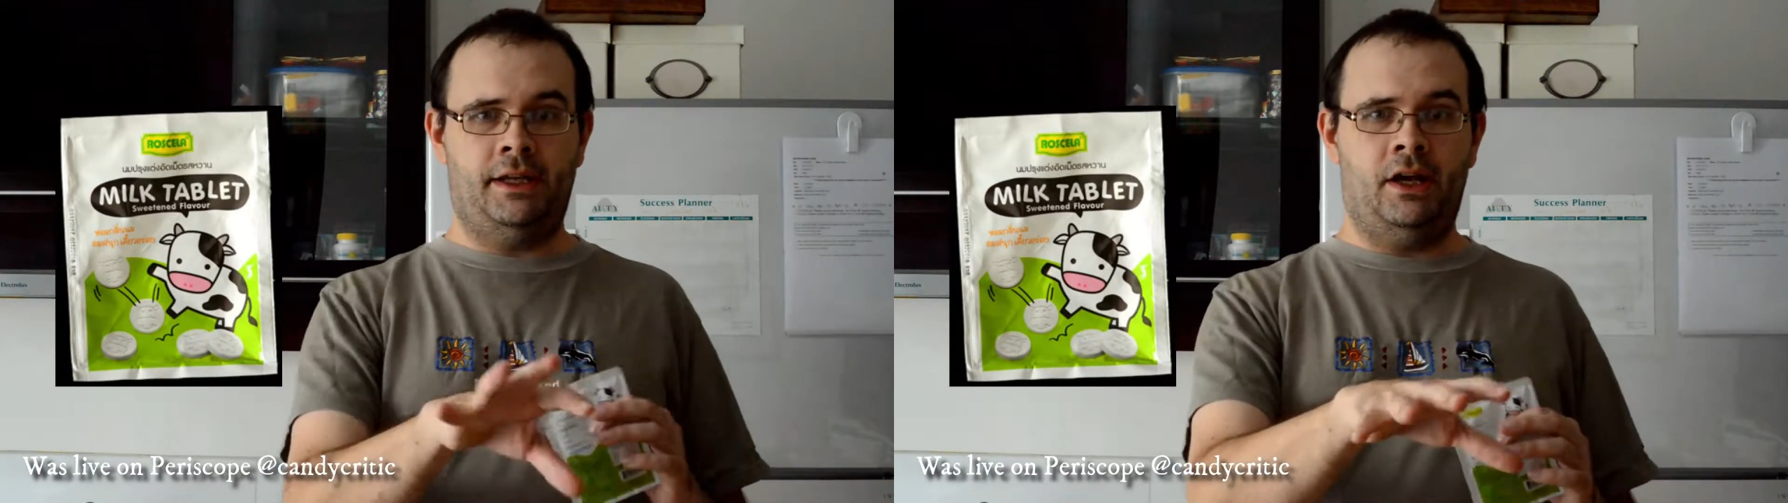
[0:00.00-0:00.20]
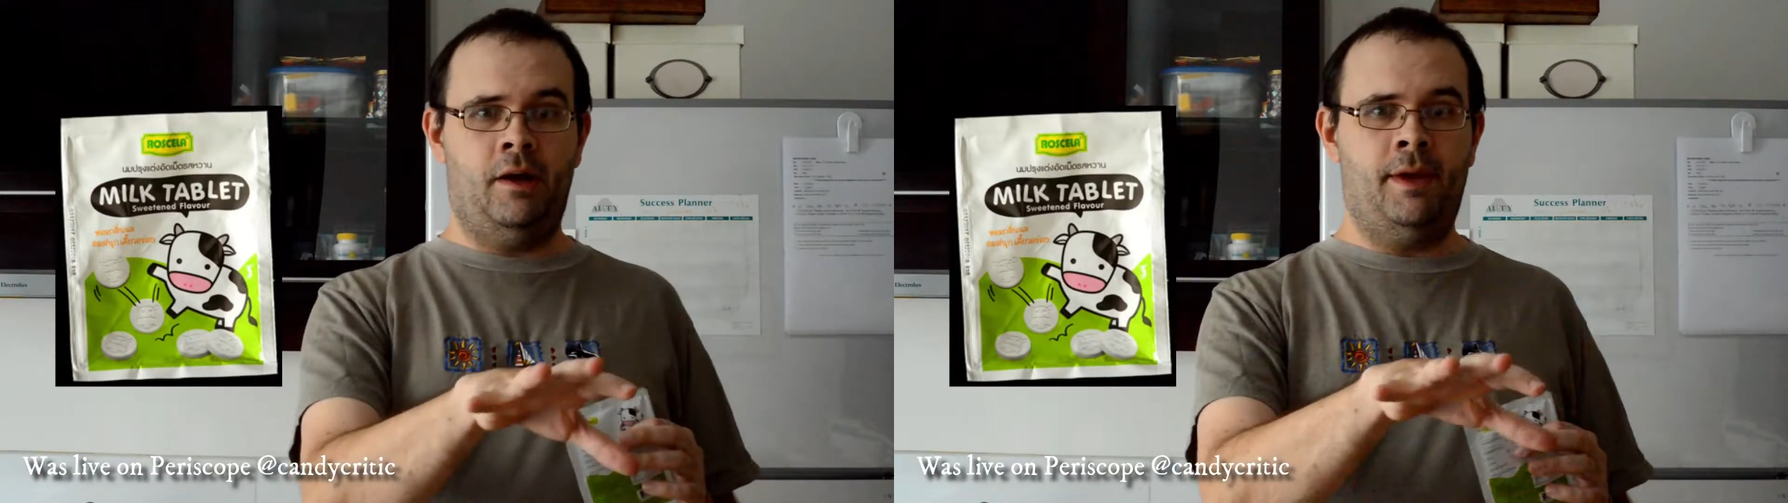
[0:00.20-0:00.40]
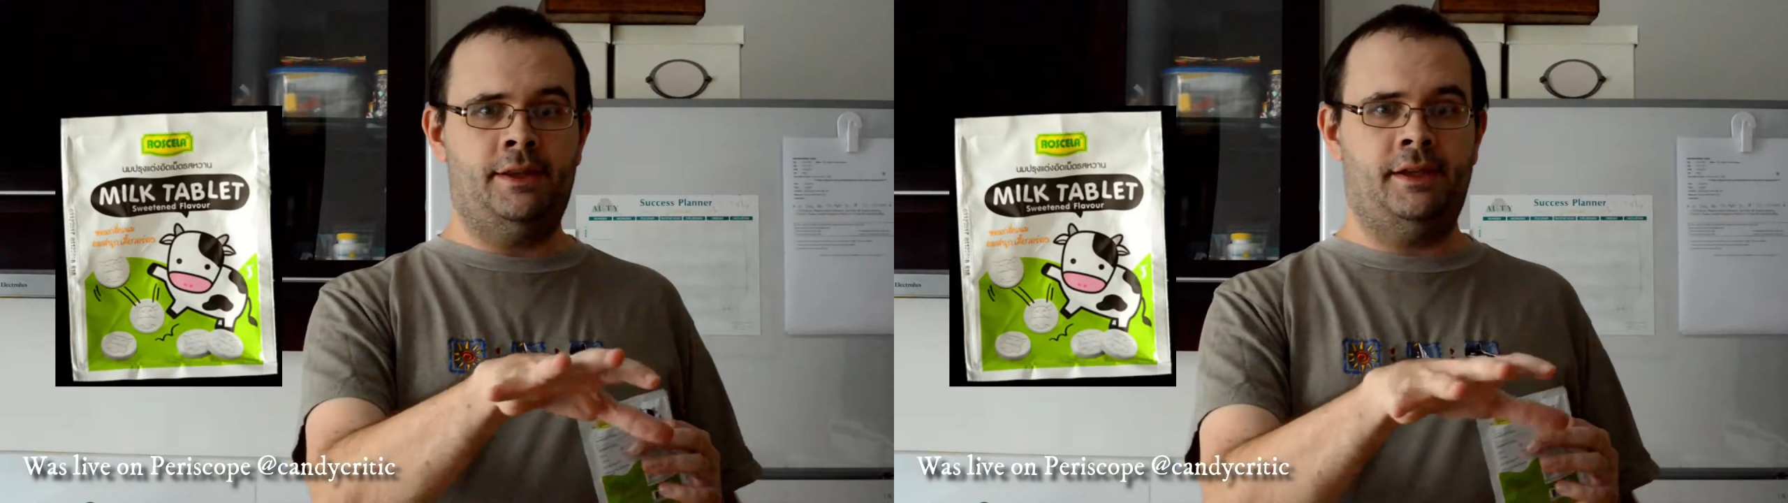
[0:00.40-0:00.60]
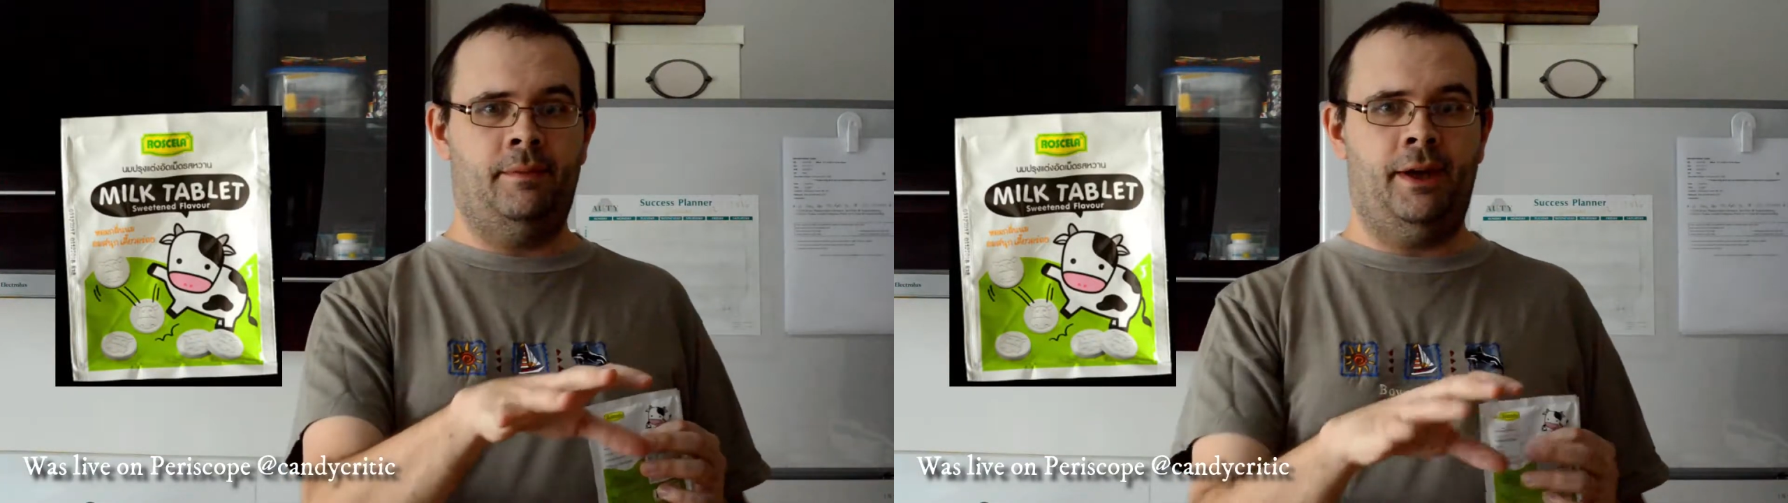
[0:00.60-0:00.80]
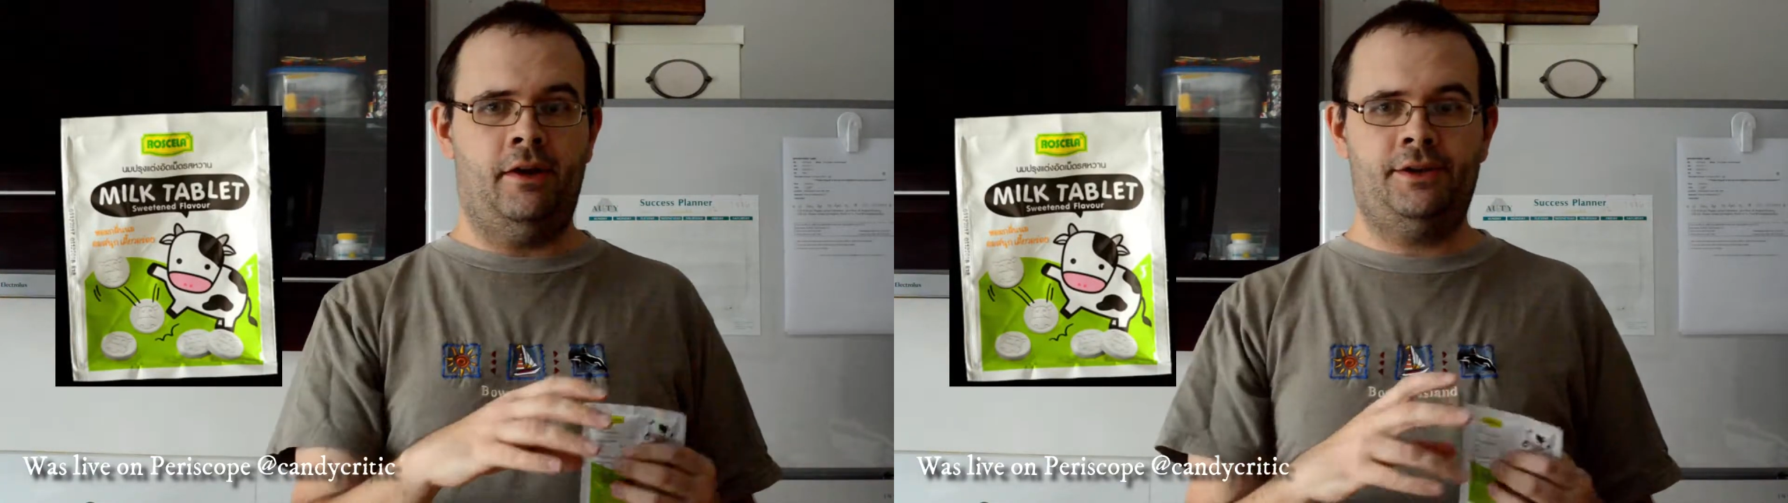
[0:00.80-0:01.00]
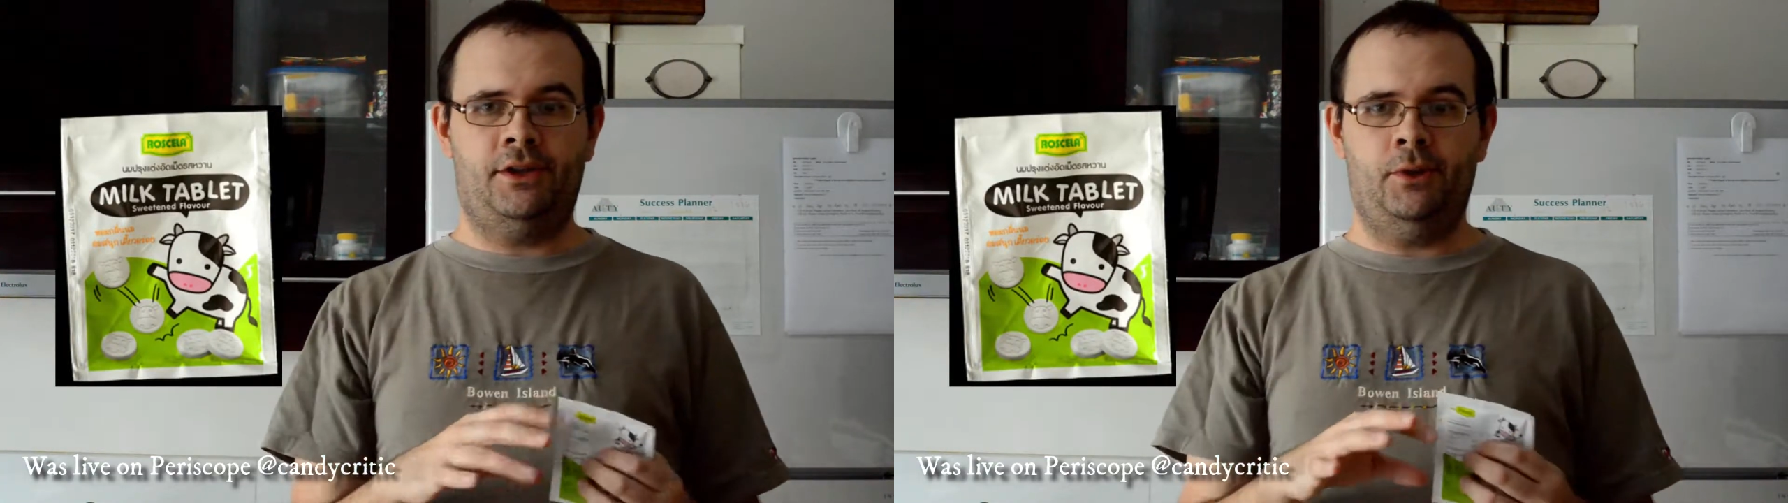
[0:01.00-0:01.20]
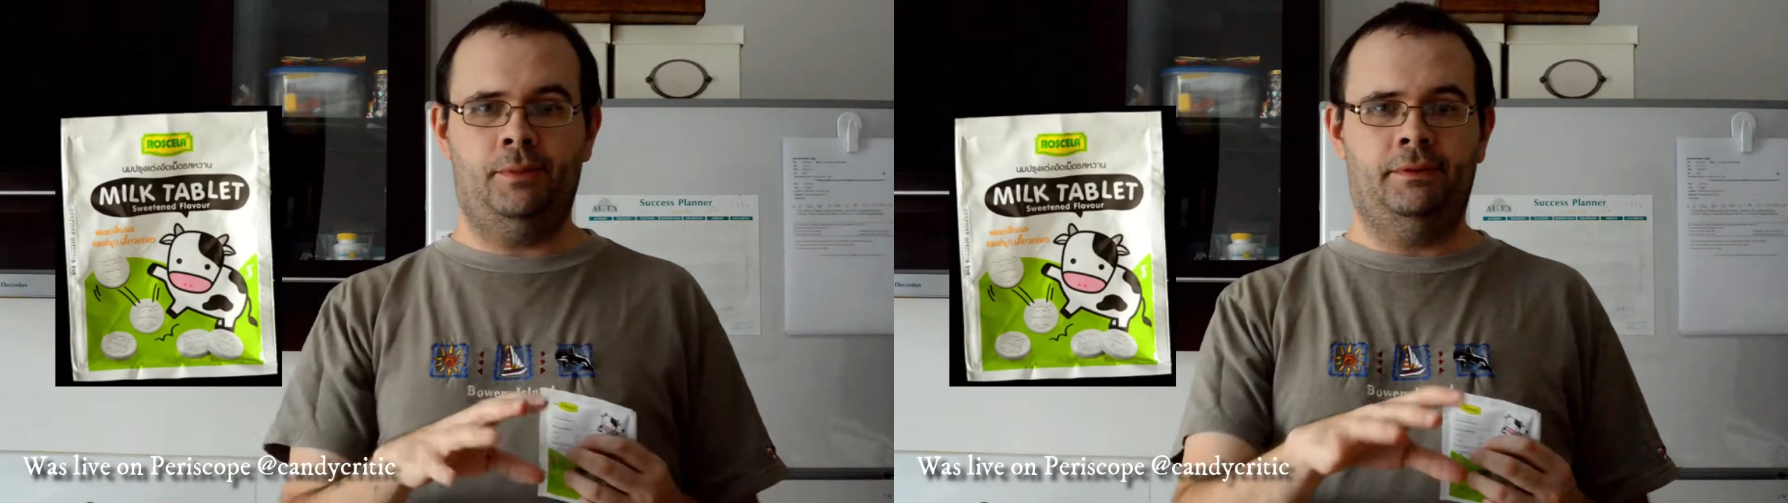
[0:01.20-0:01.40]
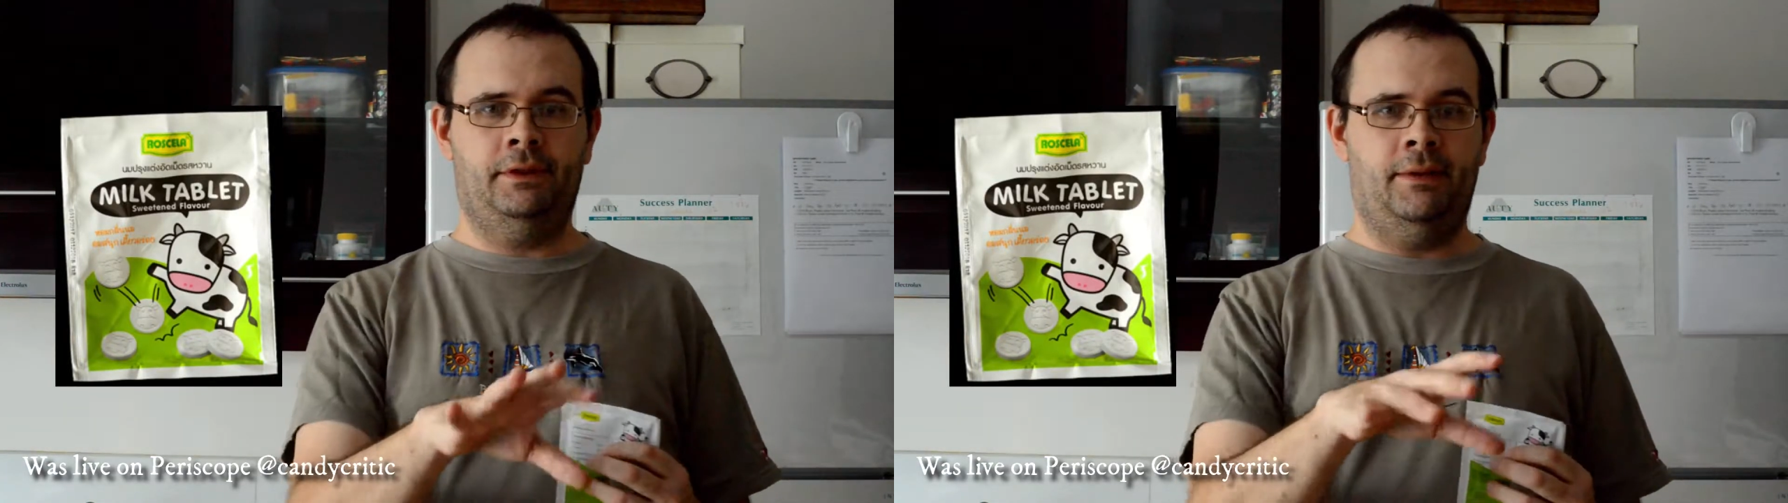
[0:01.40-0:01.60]
comments on
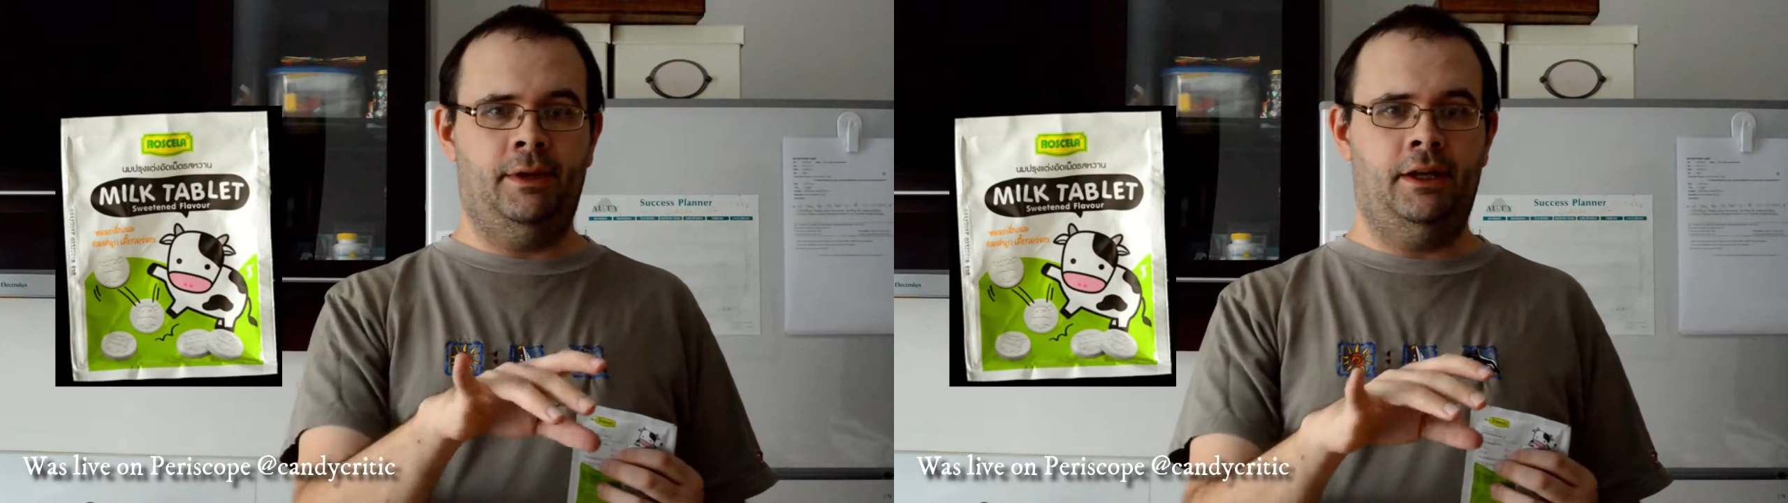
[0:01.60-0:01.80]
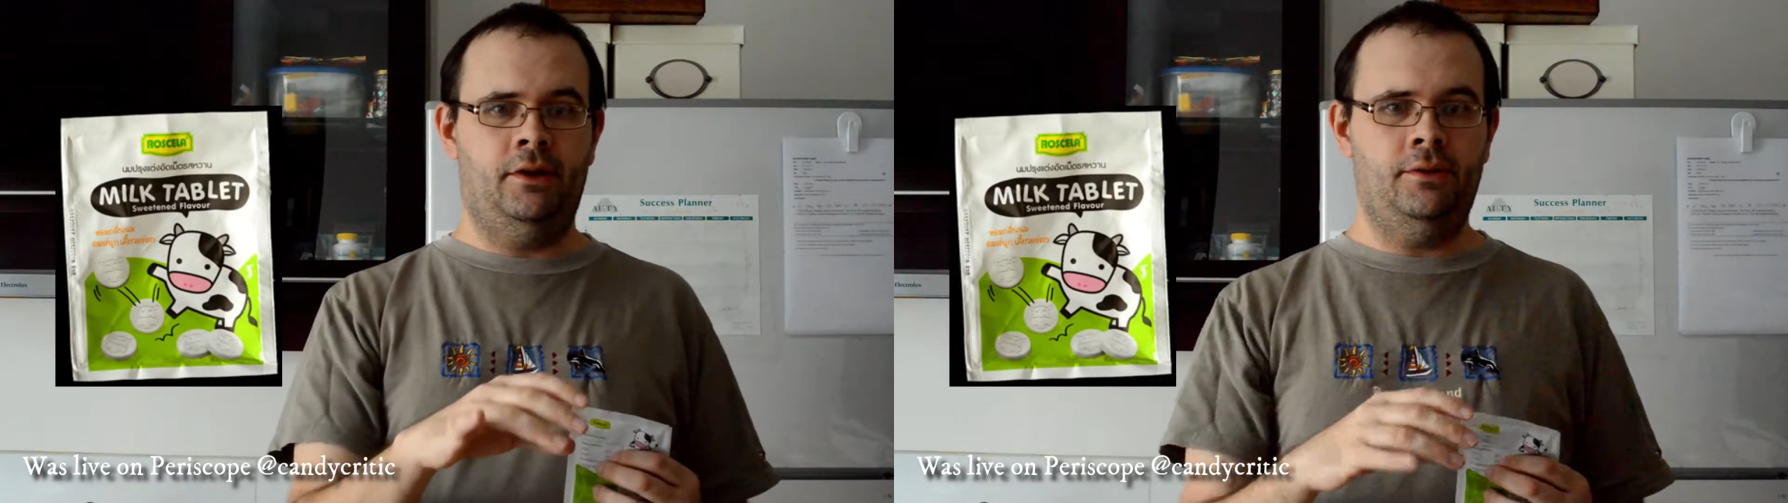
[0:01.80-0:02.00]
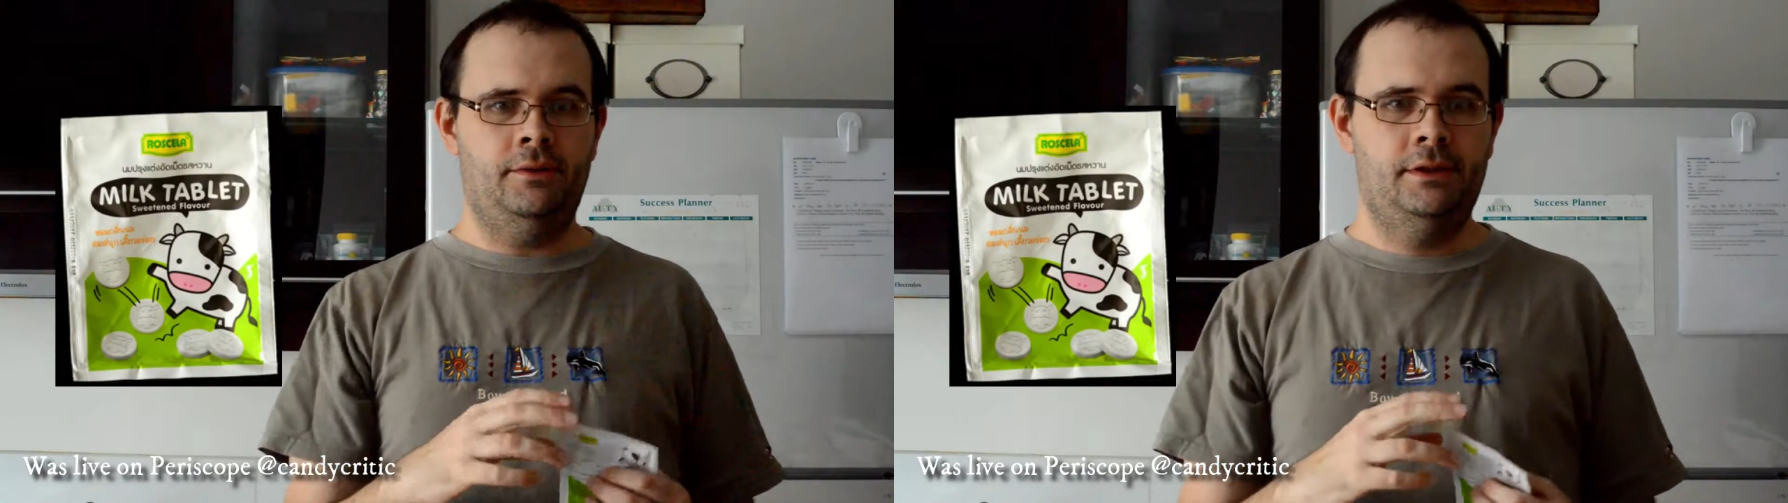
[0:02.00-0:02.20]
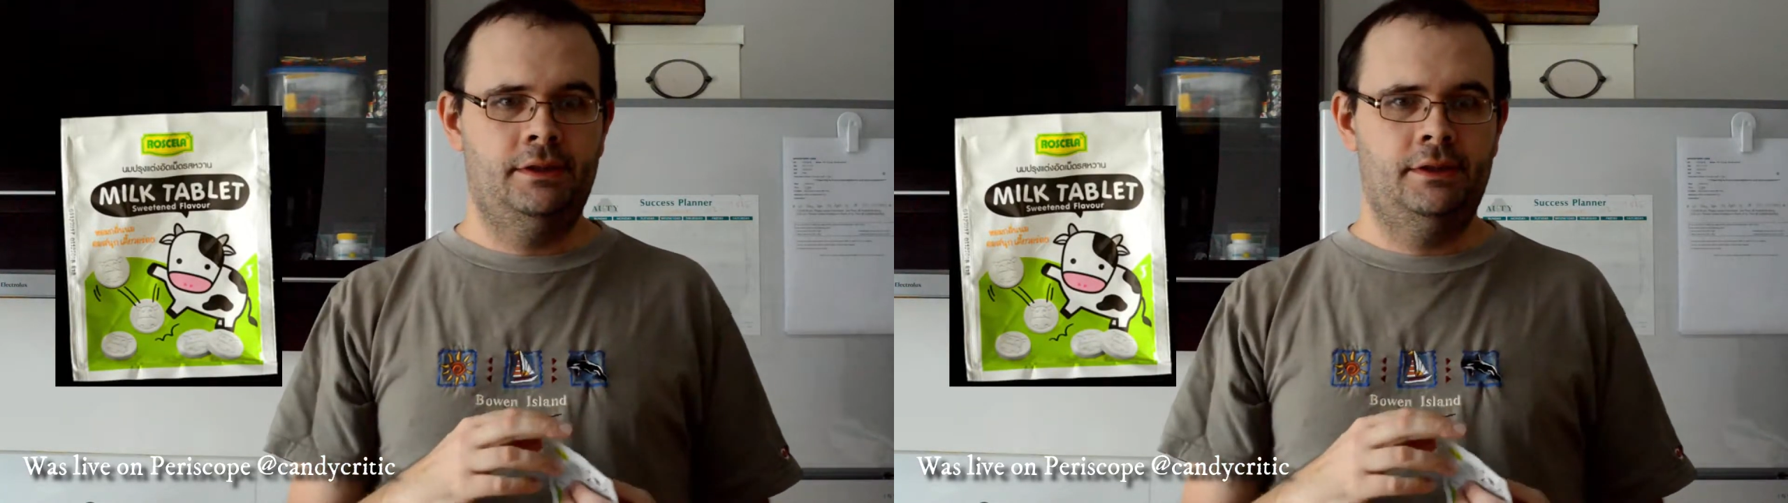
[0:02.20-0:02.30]
Periscope, let me know.